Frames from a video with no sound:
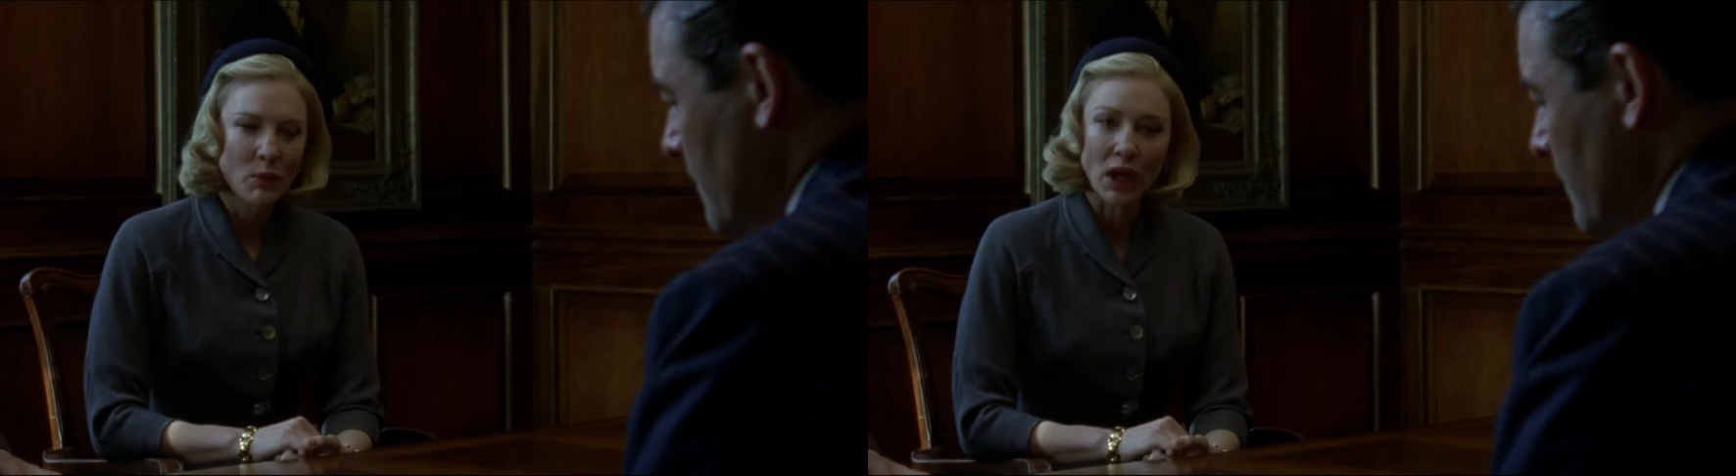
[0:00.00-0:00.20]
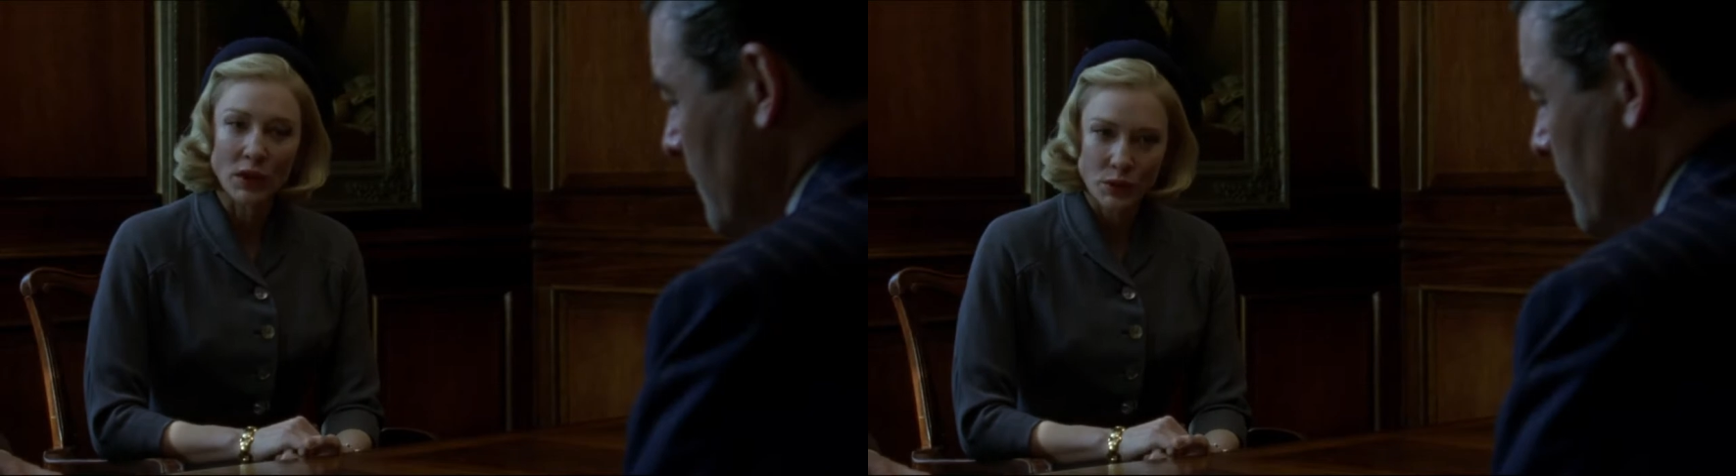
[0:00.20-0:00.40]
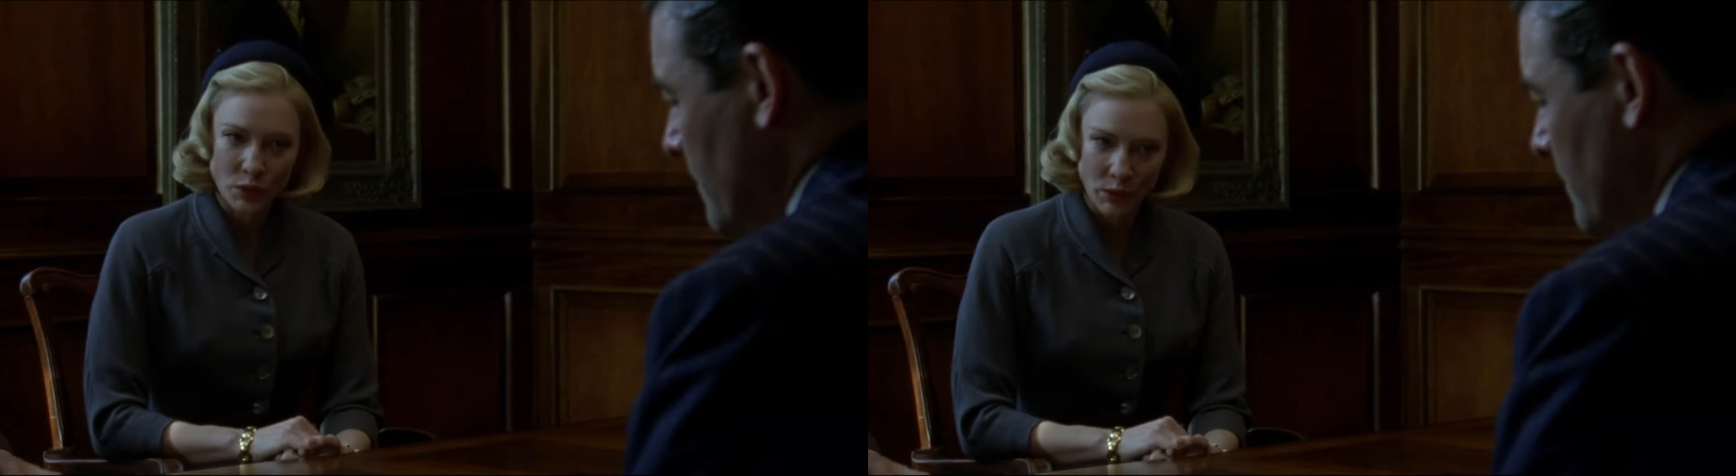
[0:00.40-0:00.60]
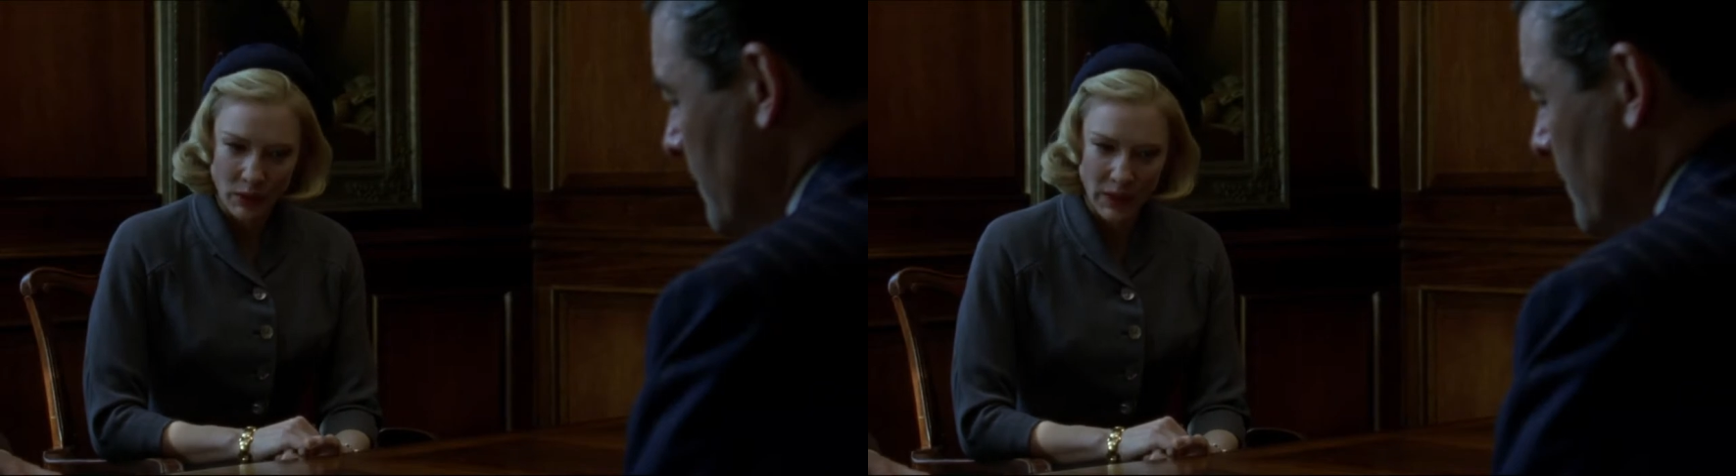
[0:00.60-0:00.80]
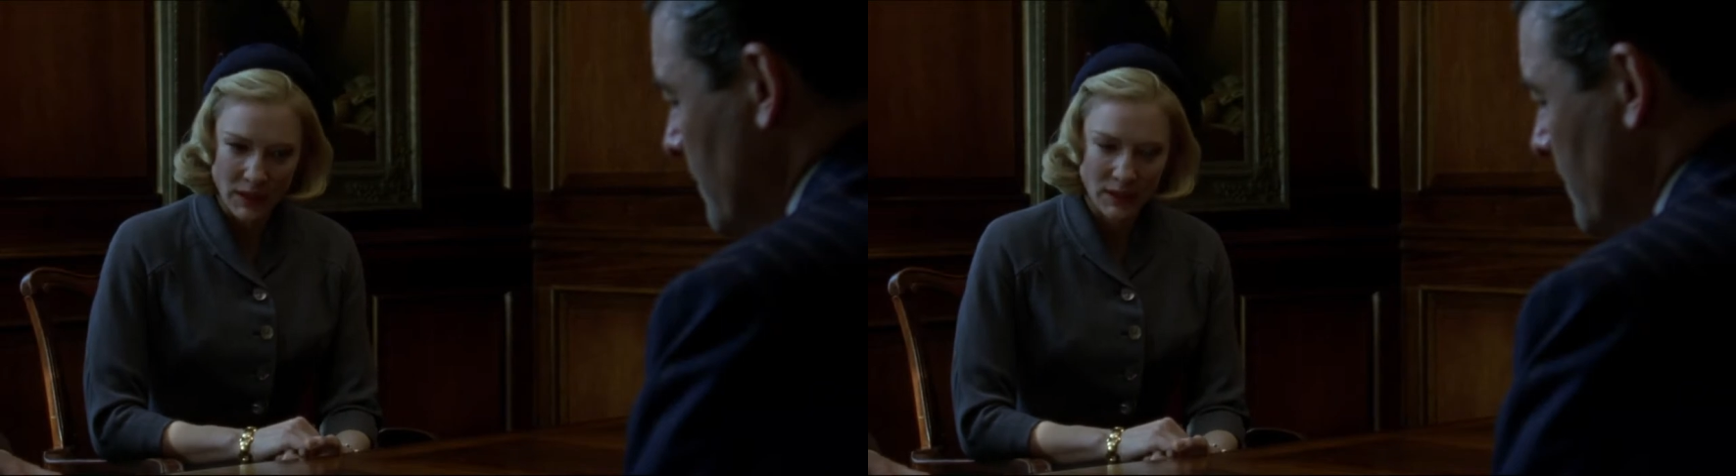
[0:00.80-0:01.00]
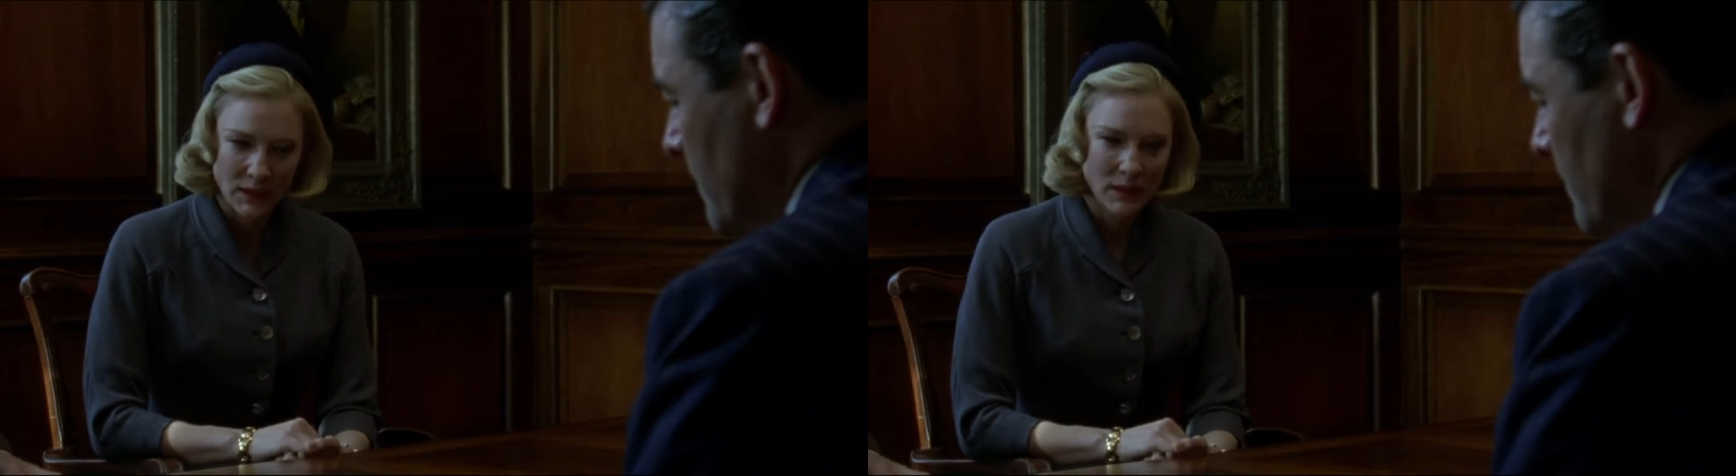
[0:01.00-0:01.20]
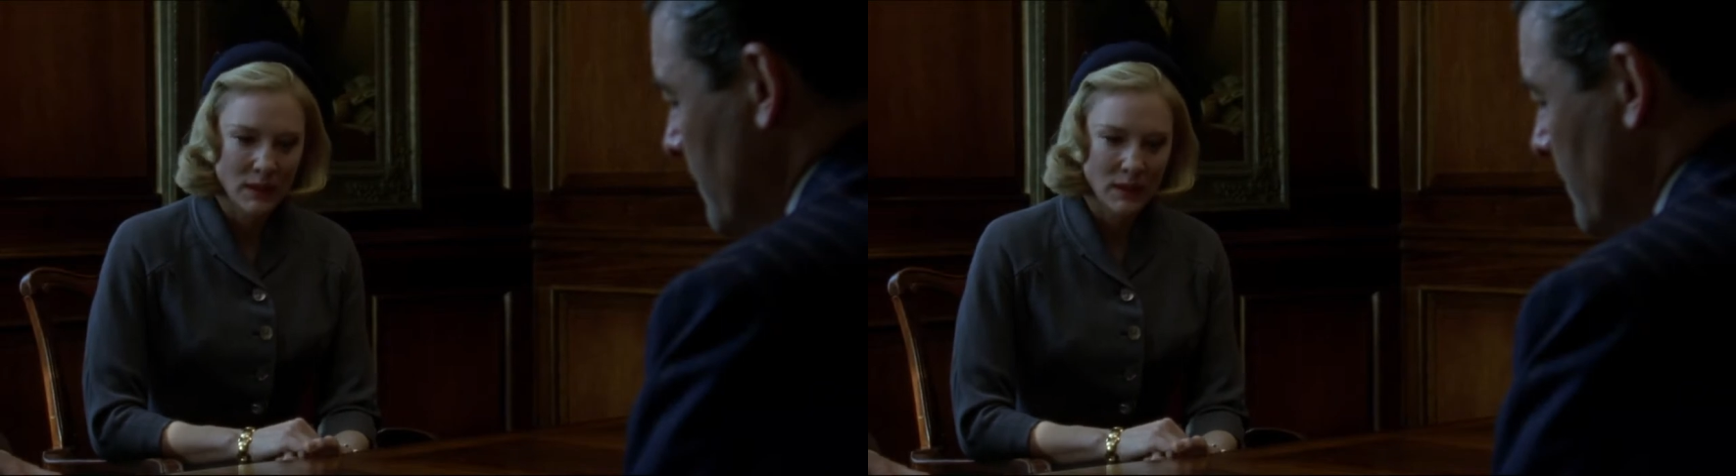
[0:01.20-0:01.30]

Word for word: But I do regret